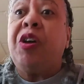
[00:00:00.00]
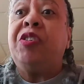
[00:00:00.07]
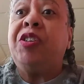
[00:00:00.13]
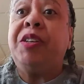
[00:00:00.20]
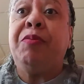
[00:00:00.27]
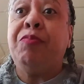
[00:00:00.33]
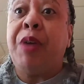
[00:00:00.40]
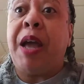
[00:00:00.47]

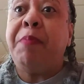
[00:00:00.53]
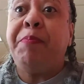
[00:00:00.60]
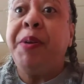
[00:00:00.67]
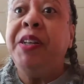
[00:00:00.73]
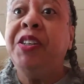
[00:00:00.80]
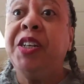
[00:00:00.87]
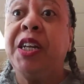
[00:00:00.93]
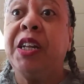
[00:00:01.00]
she had
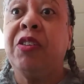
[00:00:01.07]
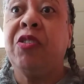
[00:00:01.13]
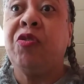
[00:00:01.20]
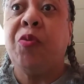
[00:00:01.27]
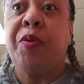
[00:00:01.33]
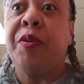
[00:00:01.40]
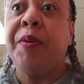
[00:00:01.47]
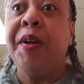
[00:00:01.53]
binge eating
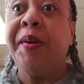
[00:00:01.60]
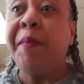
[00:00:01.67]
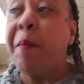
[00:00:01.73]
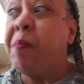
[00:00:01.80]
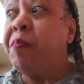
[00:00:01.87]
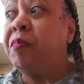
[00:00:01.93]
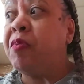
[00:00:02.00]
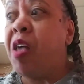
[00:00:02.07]
disorder.
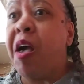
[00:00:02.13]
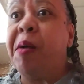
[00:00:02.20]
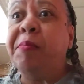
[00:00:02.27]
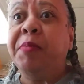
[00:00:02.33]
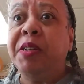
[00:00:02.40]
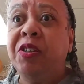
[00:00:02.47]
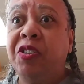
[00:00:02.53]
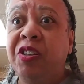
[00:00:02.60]
I
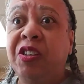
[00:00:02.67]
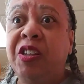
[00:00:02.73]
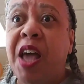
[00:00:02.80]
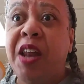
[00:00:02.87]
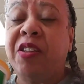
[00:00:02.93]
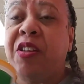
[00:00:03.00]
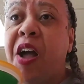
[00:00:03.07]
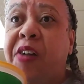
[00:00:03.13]
mean, she's
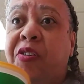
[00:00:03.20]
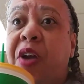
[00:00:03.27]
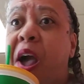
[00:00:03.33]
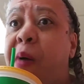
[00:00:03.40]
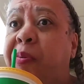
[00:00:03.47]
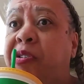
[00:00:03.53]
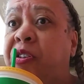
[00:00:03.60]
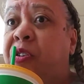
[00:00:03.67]
not a doctor.
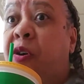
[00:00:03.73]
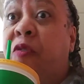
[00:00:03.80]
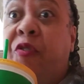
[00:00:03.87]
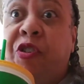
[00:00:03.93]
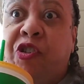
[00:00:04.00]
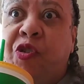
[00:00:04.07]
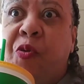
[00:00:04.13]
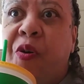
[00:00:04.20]
How would she know
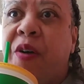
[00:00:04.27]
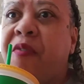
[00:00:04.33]
for sure,